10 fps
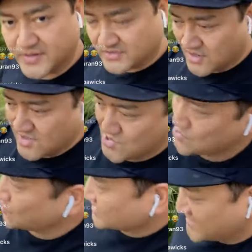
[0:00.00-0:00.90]
is because,
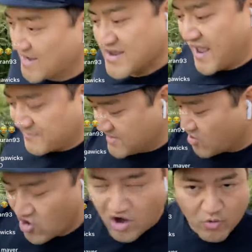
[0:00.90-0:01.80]
once again,
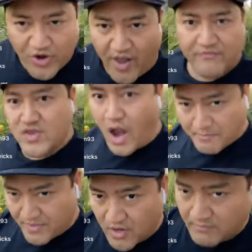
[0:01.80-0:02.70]
MDRR would have
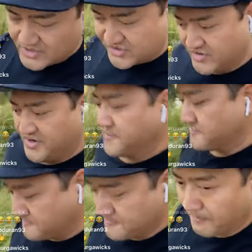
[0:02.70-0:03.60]
not been on my screen.
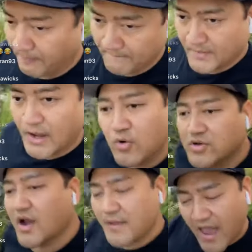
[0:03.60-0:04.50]
I
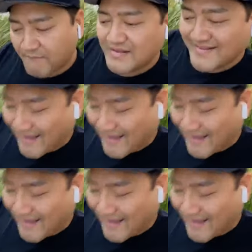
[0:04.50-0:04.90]
would not have